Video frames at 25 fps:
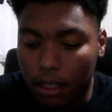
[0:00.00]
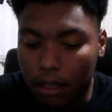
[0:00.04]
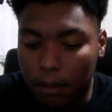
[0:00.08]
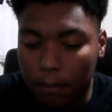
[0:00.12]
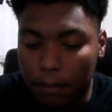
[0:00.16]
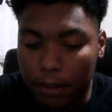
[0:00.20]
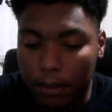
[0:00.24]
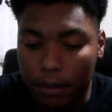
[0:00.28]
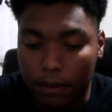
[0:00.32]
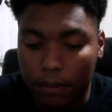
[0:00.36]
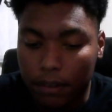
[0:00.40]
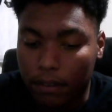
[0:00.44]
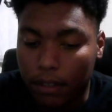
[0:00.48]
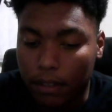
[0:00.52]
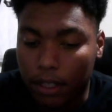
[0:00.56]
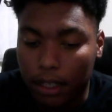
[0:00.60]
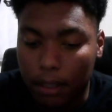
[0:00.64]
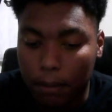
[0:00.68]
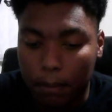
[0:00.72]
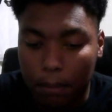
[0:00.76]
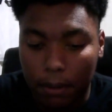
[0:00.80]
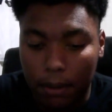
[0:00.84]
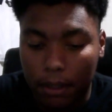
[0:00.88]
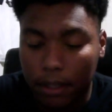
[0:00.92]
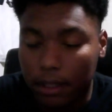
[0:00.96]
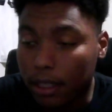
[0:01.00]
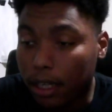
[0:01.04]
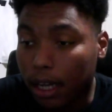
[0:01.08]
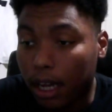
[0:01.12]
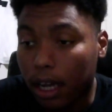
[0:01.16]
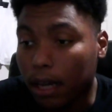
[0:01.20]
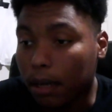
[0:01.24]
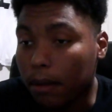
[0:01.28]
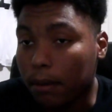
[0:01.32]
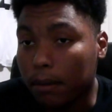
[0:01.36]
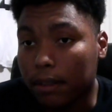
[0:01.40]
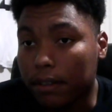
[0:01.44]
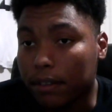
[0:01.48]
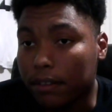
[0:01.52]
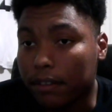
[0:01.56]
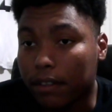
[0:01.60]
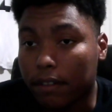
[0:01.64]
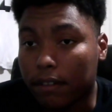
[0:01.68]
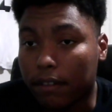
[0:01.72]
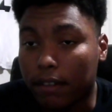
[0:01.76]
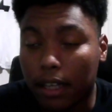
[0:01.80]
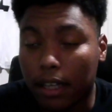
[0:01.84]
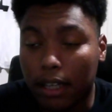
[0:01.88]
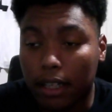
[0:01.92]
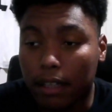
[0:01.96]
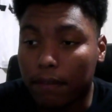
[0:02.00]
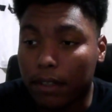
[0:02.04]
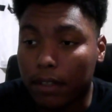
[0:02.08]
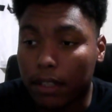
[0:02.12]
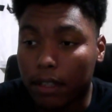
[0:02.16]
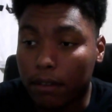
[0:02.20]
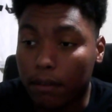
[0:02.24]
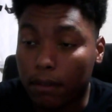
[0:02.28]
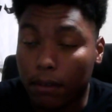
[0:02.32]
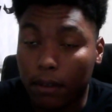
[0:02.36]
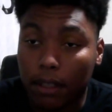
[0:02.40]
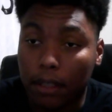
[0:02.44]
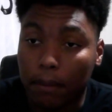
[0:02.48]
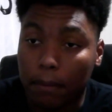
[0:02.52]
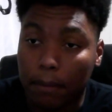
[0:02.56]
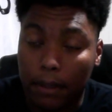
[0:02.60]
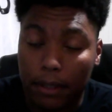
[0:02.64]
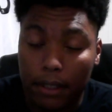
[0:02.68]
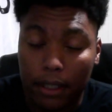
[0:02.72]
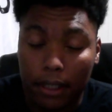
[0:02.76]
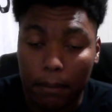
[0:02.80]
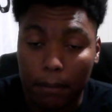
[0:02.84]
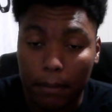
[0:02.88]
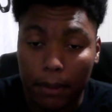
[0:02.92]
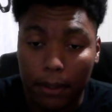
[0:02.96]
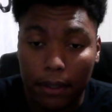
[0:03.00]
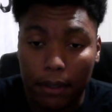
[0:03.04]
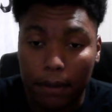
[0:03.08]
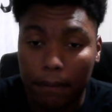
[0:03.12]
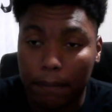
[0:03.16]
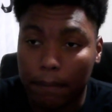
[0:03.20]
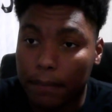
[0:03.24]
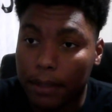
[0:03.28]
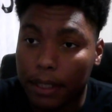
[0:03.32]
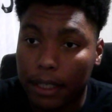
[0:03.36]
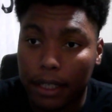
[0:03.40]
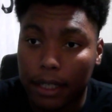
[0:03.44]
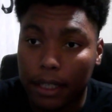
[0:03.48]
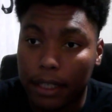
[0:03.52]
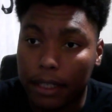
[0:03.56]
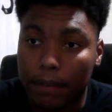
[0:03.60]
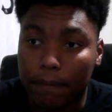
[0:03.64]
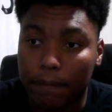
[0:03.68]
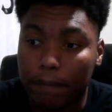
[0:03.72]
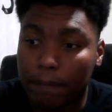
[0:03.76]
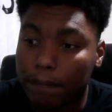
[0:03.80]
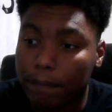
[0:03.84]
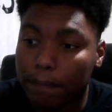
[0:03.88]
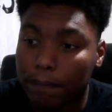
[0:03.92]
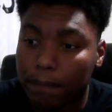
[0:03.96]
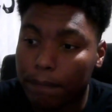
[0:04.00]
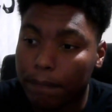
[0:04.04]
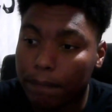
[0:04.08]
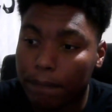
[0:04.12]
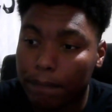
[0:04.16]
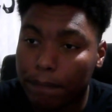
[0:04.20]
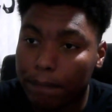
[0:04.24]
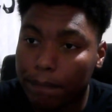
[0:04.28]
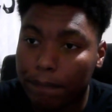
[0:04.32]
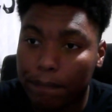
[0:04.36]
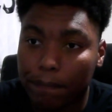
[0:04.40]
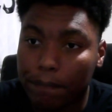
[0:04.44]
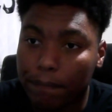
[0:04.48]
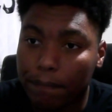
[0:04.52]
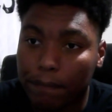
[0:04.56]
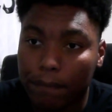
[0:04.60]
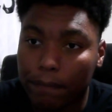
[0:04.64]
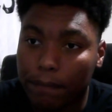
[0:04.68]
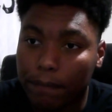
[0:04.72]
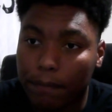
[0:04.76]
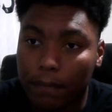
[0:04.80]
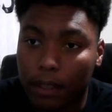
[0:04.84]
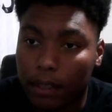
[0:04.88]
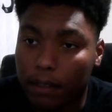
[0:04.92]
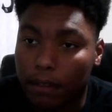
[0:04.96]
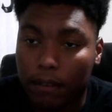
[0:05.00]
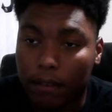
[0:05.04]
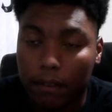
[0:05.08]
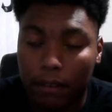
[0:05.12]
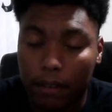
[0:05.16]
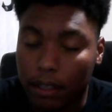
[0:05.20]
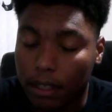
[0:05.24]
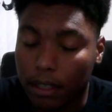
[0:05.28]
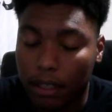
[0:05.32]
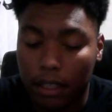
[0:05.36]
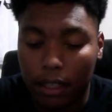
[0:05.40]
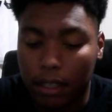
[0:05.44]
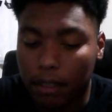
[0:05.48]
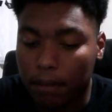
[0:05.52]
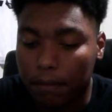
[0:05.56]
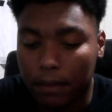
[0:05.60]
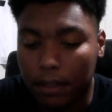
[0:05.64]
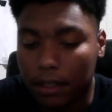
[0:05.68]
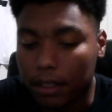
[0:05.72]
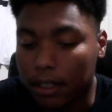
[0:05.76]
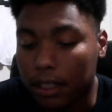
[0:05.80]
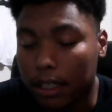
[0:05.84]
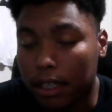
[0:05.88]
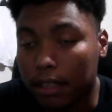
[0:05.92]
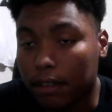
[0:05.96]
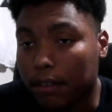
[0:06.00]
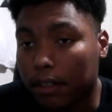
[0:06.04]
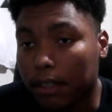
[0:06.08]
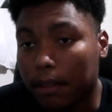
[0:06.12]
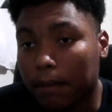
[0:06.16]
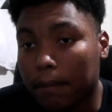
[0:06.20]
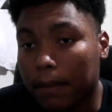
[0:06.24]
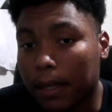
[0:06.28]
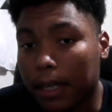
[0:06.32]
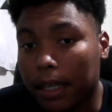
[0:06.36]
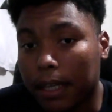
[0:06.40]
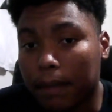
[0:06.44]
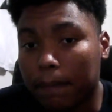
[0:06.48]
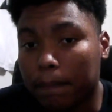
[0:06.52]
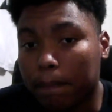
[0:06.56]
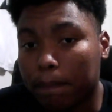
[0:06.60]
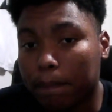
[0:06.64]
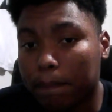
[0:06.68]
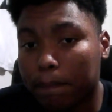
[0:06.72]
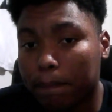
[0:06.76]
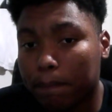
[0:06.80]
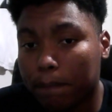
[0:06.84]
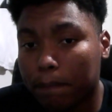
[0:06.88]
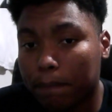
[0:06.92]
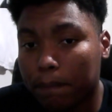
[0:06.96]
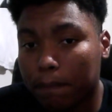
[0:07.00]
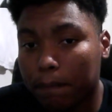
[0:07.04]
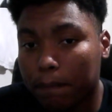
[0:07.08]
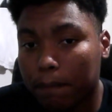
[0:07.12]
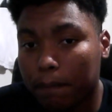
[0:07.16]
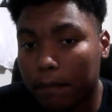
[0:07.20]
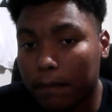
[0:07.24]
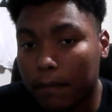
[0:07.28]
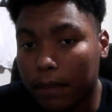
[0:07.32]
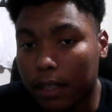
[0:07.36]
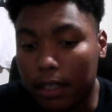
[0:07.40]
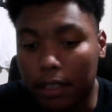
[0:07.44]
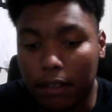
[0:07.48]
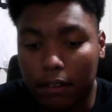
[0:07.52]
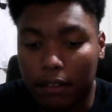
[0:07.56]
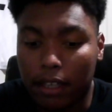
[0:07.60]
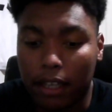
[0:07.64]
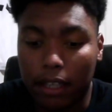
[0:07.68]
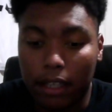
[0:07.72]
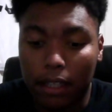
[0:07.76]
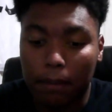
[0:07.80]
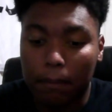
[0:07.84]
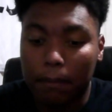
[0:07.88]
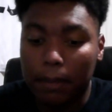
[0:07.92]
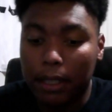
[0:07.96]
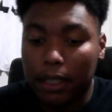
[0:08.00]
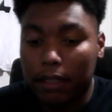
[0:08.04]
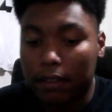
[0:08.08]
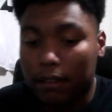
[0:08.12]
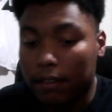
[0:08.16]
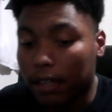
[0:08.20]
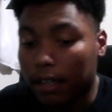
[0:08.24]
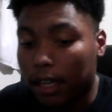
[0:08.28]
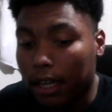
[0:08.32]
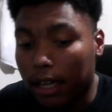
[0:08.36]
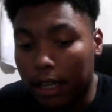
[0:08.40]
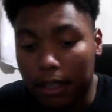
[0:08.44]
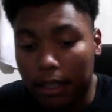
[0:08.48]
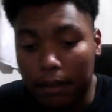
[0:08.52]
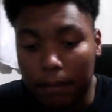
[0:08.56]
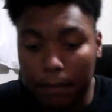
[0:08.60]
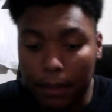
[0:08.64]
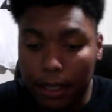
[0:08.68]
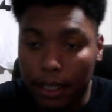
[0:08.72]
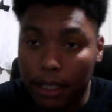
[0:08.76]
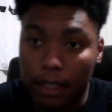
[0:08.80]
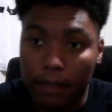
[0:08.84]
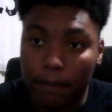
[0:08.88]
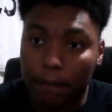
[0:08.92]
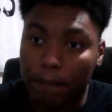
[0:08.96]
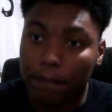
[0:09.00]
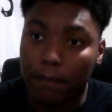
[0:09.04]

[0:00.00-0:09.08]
It's just at the point now where it's just not even enjoyable anymore, man. It really isn't, man. And it's killing me inside, man.